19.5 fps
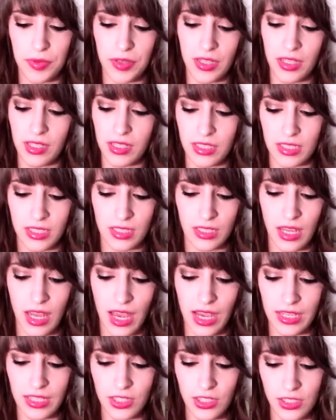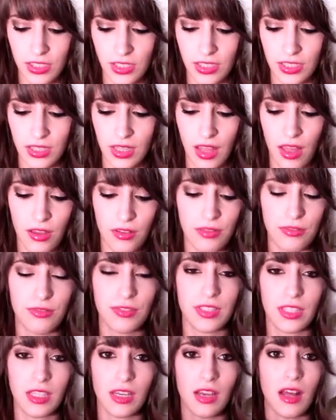But I just love
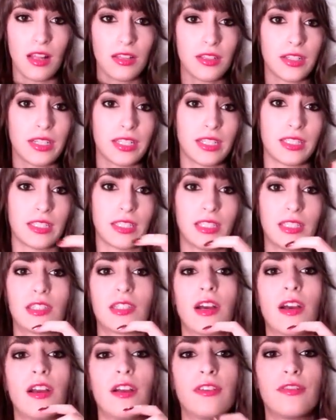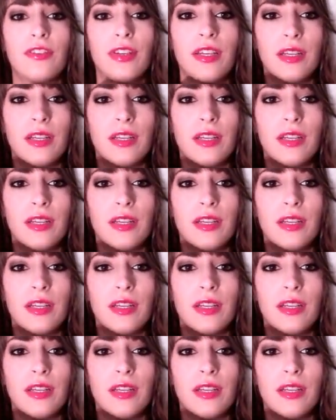the coloring in this scarf.